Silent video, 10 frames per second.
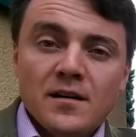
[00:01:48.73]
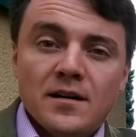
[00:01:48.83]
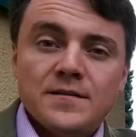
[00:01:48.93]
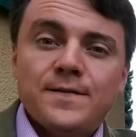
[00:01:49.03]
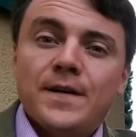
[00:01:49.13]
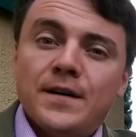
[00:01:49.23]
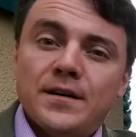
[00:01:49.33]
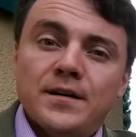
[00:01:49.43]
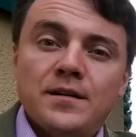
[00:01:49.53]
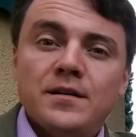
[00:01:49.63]
As
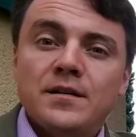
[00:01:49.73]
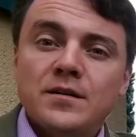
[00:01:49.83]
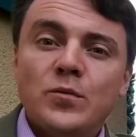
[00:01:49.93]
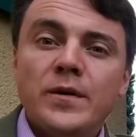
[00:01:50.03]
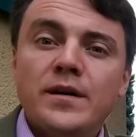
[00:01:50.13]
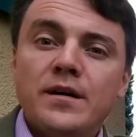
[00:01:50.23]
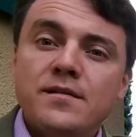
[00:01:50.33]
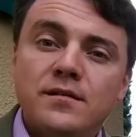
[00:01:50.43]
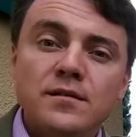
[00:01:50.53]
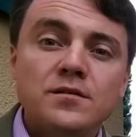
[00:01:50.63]
far as we are in
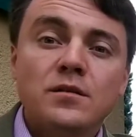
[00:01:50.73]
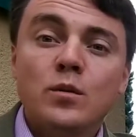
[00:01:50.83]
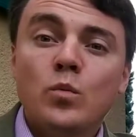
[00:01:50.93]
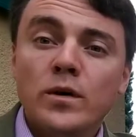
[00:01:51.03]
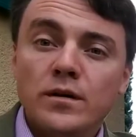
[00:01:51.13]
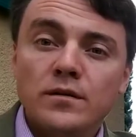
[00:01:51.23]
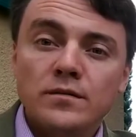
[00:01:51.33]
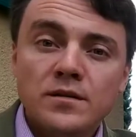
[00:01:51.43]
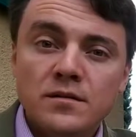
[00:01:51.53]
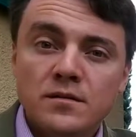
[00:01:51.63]
the digital
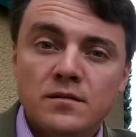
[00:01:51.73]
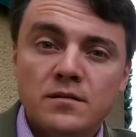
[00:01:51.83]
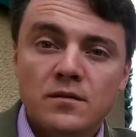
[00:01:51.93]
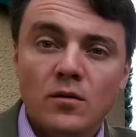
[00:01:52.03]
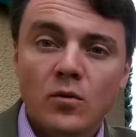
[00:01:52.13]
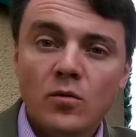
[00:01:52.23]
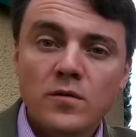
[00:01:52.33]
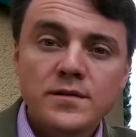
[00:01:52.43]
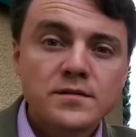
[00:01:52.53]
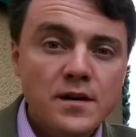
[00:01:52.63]
world, all
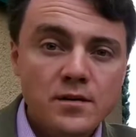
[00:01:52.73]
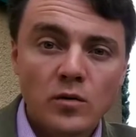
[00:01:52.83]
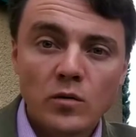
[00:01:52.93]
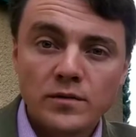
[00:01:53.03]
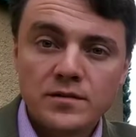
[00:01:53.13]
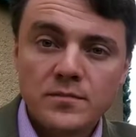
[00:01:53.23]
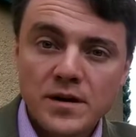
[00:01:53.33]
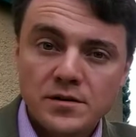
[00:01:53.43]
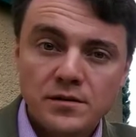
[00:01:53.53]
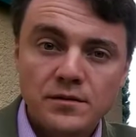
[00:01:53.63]
the stakeholders
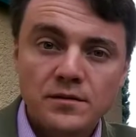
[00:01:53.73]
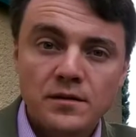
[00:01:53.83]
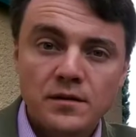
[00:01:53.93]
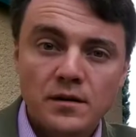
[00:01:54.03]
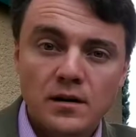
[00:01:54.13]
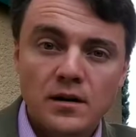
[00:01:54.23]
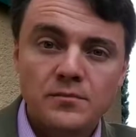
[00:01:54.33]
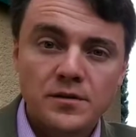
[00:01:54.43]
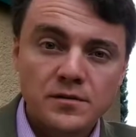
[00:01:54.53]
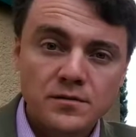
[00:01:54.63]
mentioned are
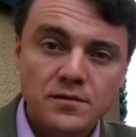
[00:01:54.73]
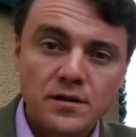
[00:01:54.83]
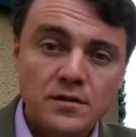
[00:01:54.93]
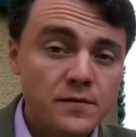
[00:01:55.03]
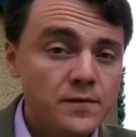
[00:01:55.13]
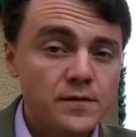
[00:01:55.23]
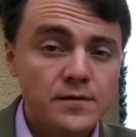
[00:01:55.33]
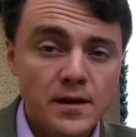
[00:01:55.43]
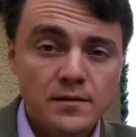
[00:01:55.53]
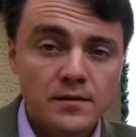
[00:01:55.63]
producing different
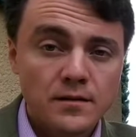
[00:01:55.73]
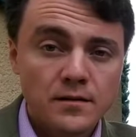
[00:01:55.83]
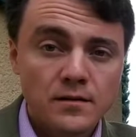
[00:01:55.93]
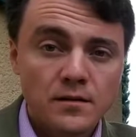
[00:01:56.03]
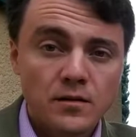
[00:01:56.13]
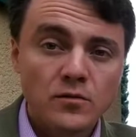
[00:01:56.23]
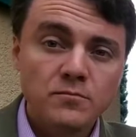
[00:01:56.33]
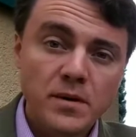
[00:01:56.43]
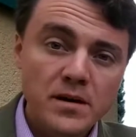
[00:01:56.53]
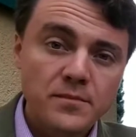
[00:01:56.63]
data on
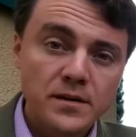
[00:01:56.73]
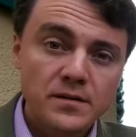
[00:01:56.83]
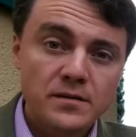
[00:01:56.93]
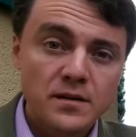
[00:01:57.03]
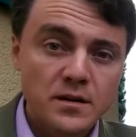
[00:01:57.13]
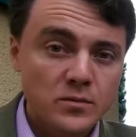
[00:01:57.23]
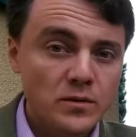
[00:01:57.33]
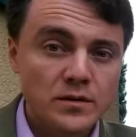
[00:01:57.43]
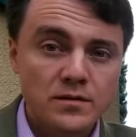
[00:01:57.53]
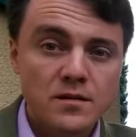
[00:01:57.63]
paper as
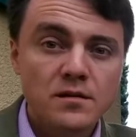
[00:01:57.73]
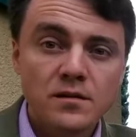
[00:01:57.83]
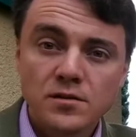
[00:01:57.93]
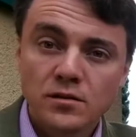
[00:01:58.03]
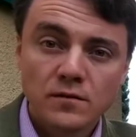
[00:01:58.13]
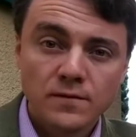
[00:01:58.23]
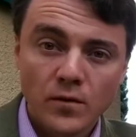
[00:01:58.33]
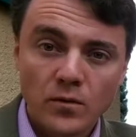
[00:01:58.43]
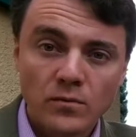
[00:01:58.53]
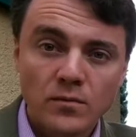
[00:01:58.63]
well as in the digital
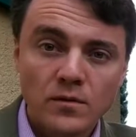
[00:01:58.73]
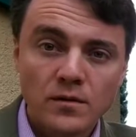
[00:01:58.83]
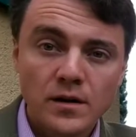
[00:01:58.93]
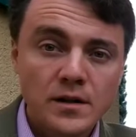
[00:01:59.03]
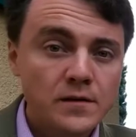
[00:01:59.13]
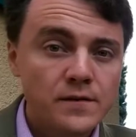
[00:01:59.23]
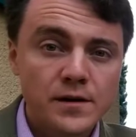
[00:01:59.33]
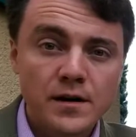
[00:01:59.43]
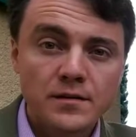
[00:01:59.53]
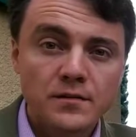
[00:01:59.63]
form in a
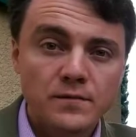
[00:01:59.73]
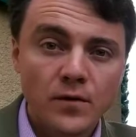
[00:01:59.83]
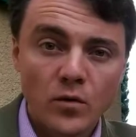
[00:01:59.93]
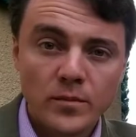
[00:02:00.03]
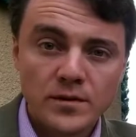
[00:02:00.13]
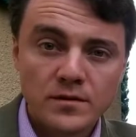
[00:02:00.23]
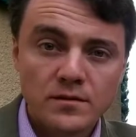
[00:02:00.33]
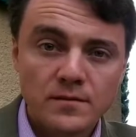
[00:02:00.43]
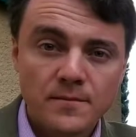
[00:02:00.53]
variety of formats.